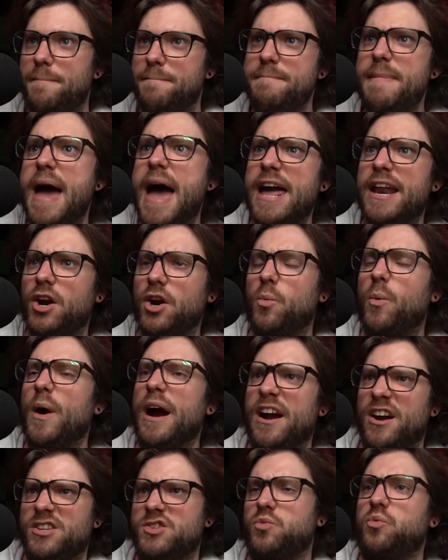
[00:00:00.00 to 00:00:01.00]
men are
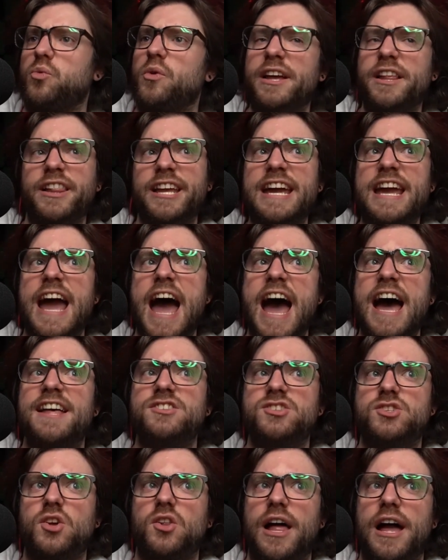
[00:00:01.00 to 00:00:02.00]
where it's really at.
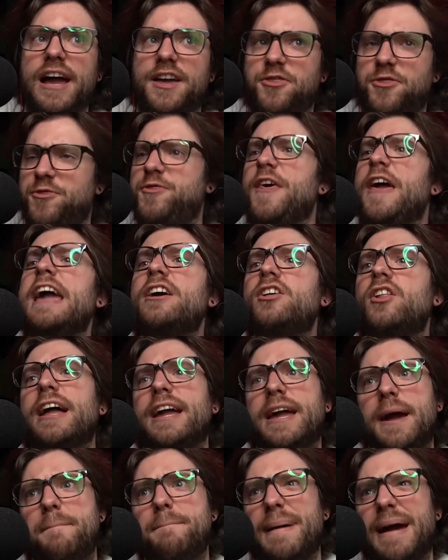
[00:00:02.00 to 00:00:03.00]
So like, think
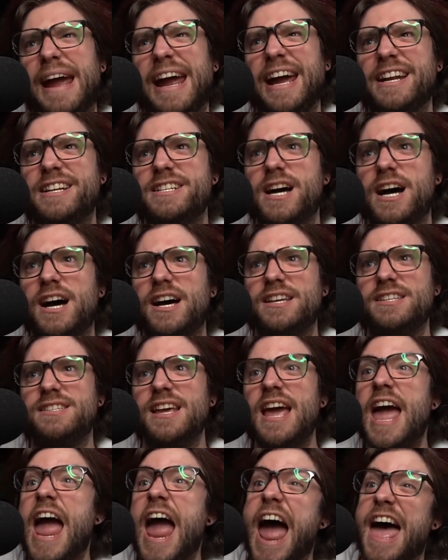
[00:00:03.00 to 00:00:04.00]
like a man does.
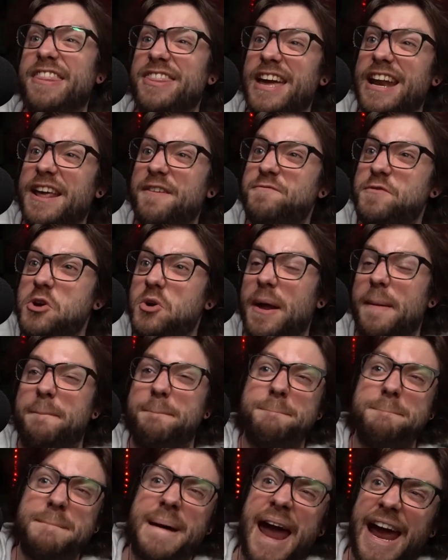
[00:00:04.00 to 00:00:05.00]
And then if you can
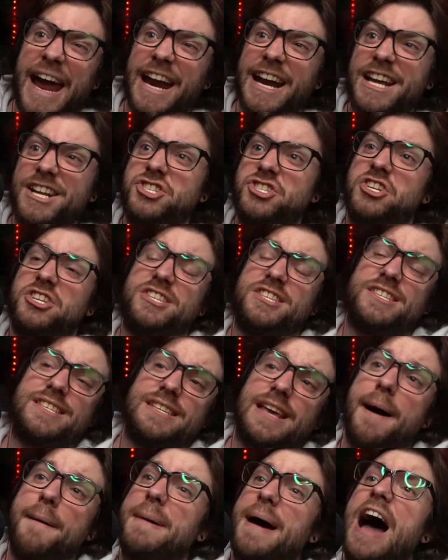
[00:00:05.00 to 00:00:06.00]
manage to
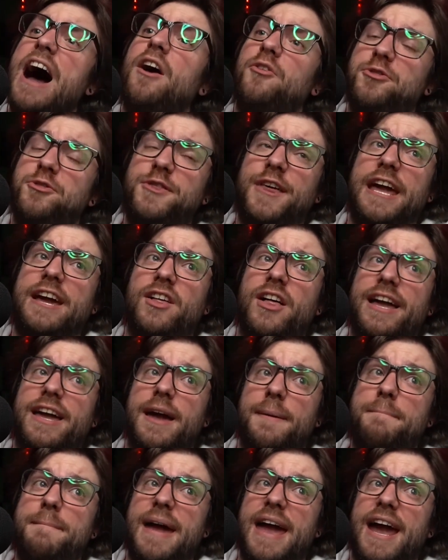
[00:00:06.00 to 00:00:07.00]
somehow think like a
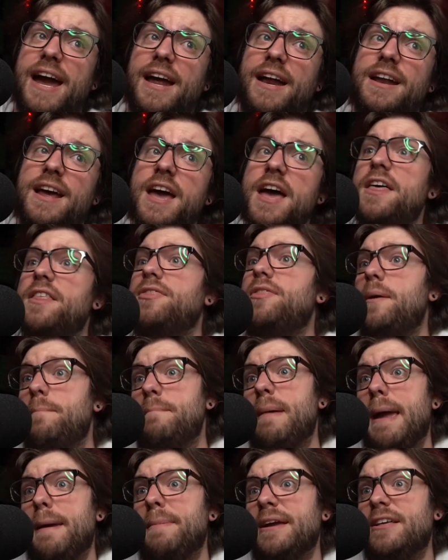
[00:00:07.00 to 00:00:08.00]
man, then
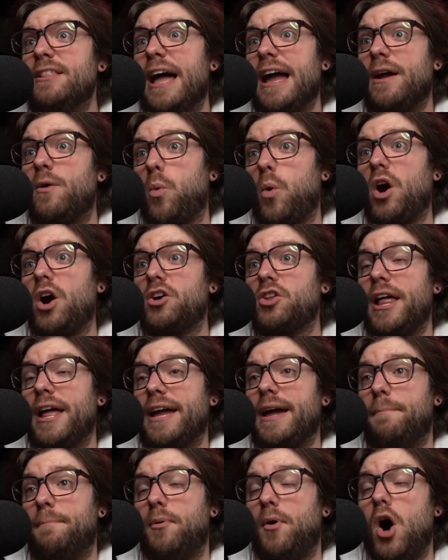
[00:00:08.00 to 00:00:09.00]
maybe like work like
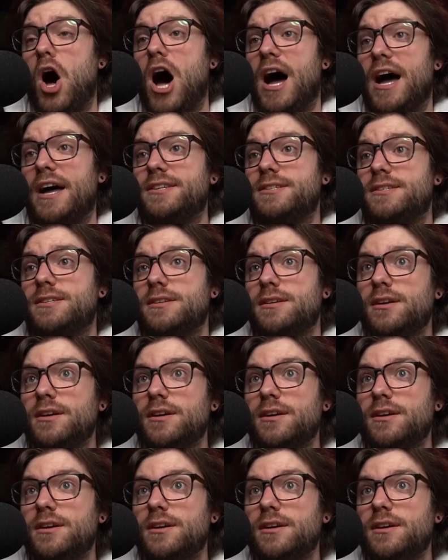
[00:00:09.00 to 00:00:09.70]
a boss.